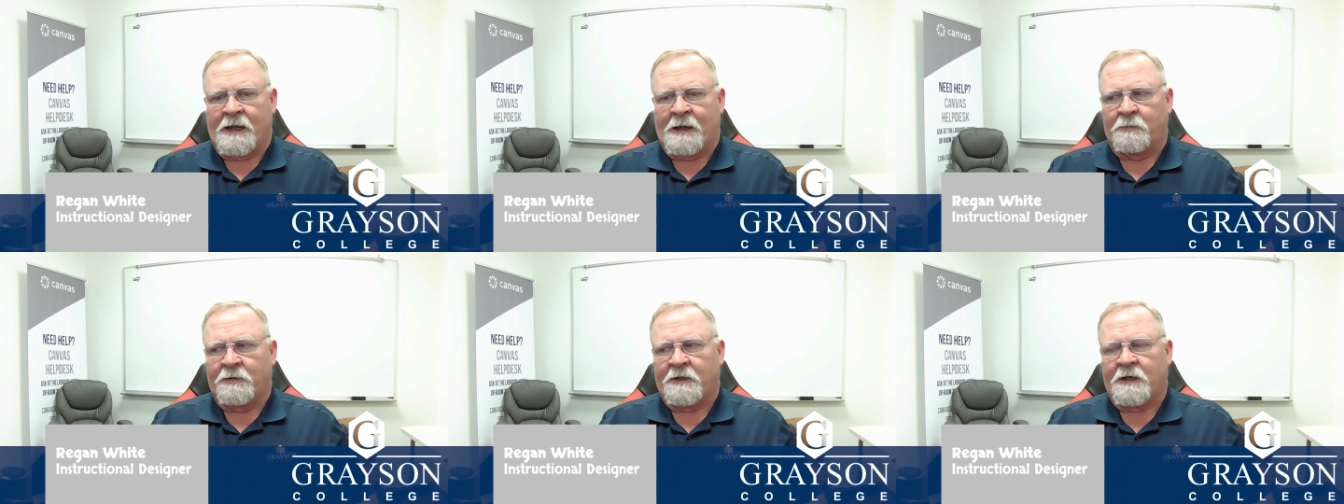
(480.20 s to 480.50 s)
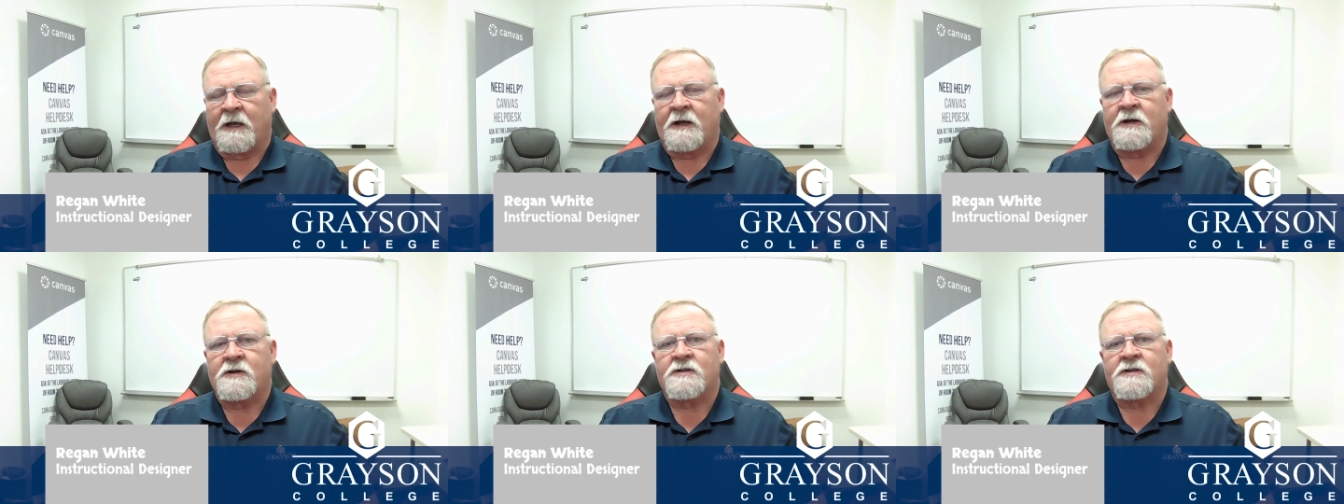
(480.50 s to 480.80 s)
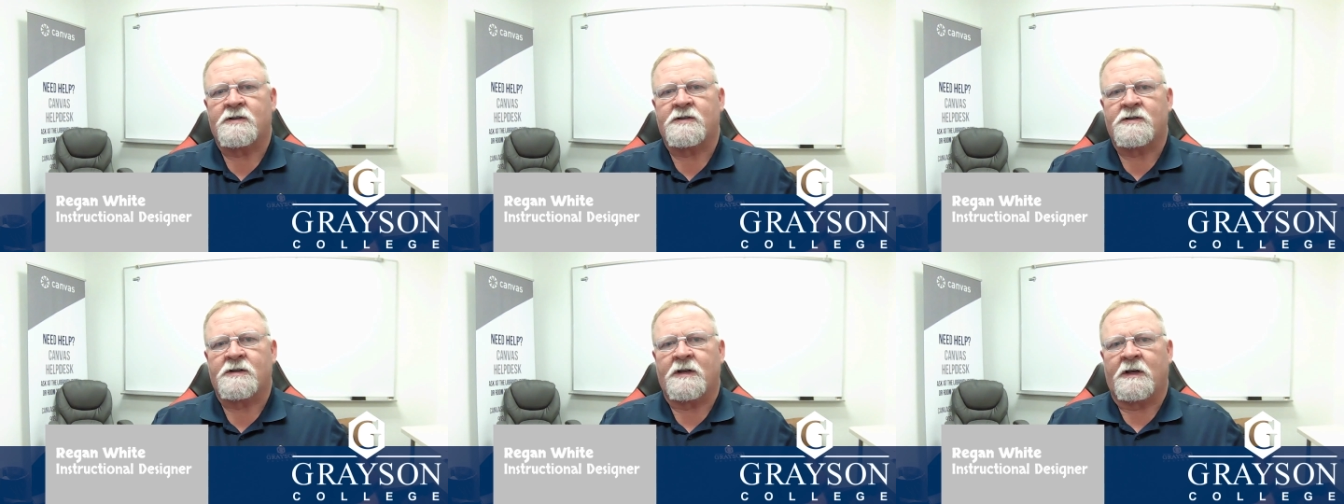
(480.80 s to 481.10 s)

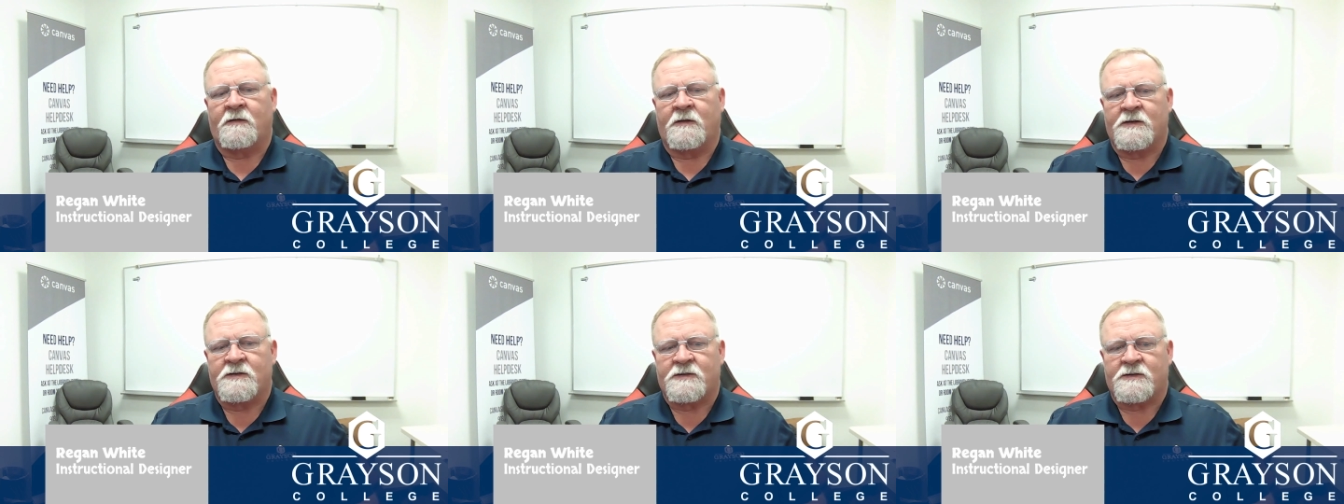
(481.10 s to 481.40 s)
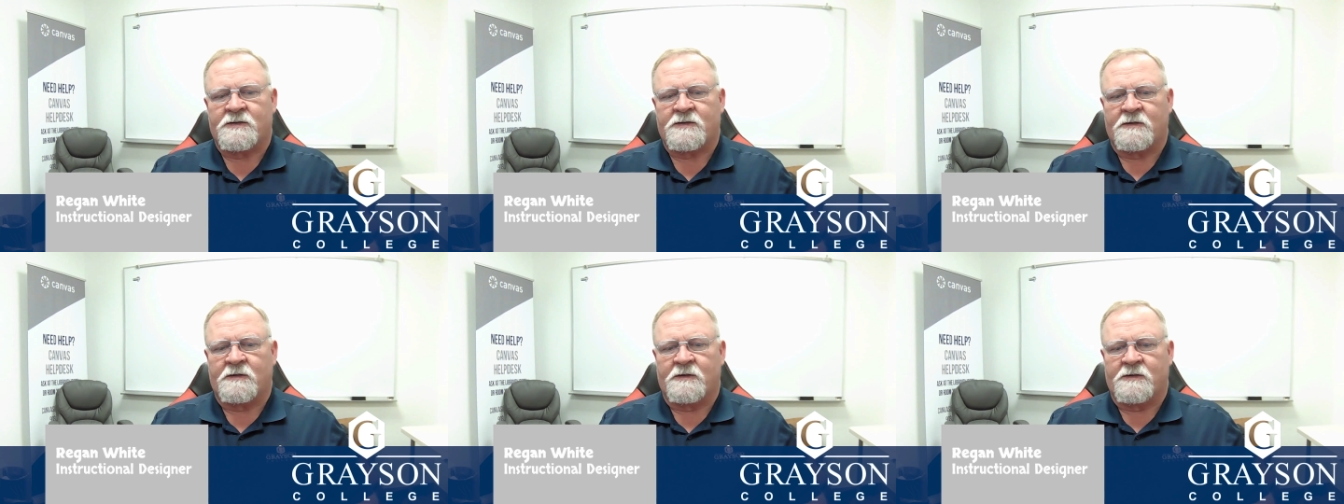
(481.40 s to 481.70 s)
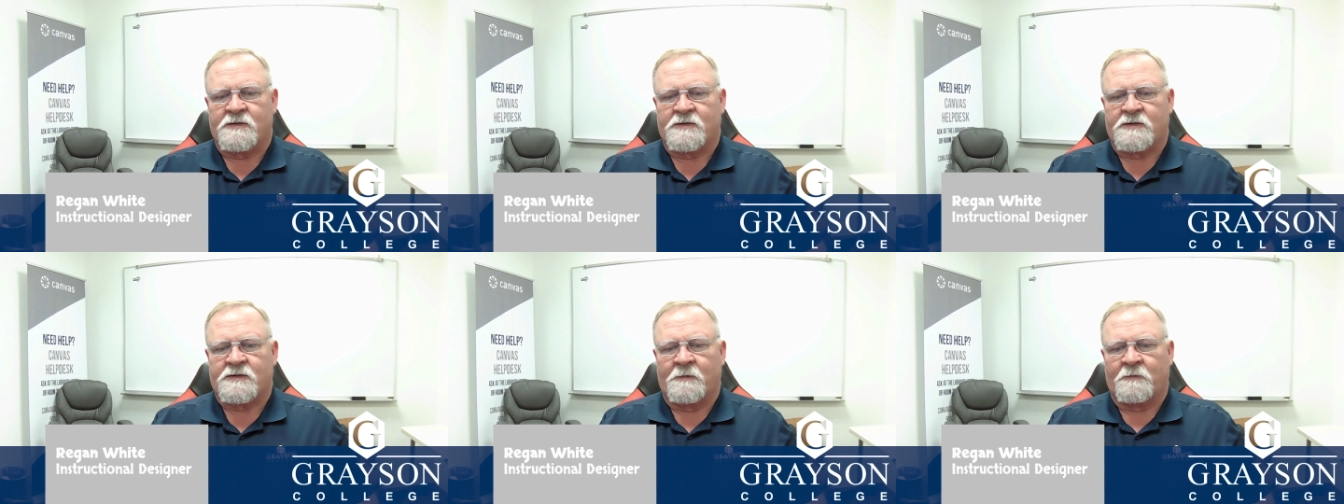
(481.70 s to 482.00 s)
applications, and this
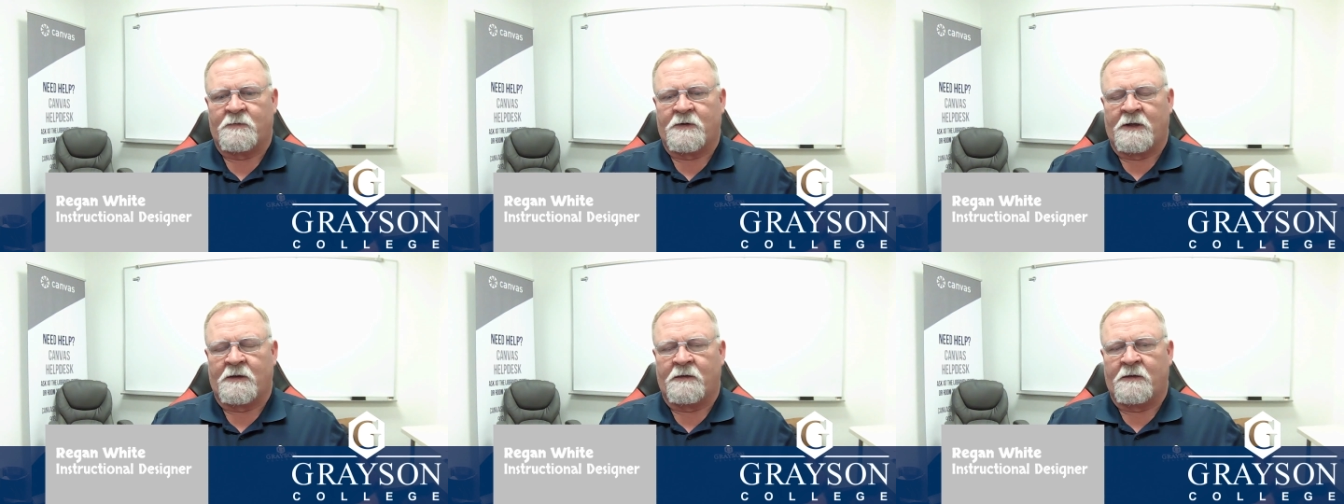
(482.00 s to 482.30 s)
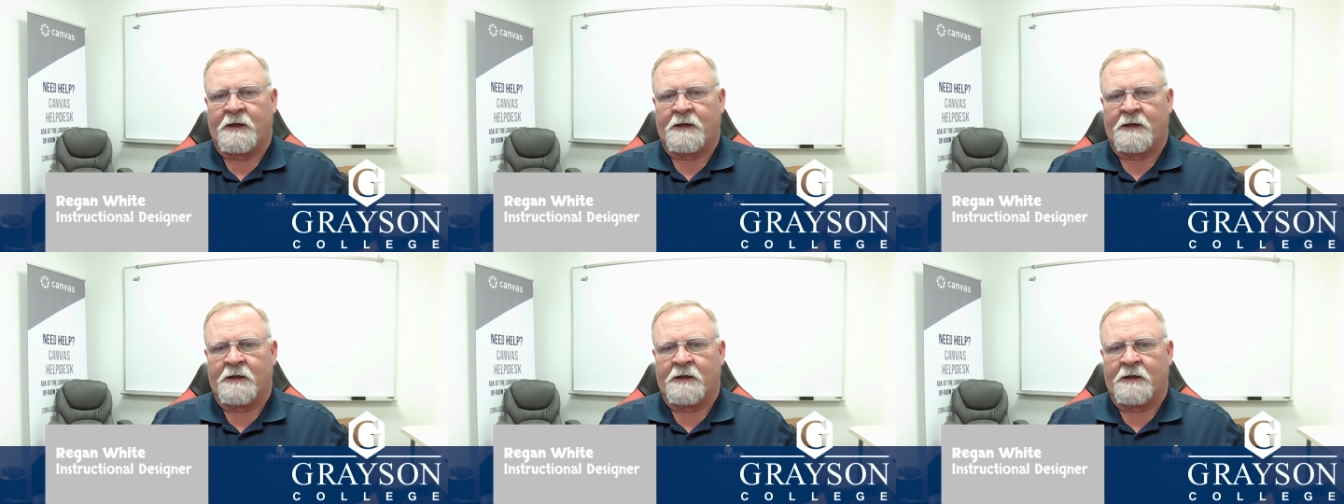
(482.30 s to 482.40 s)
is something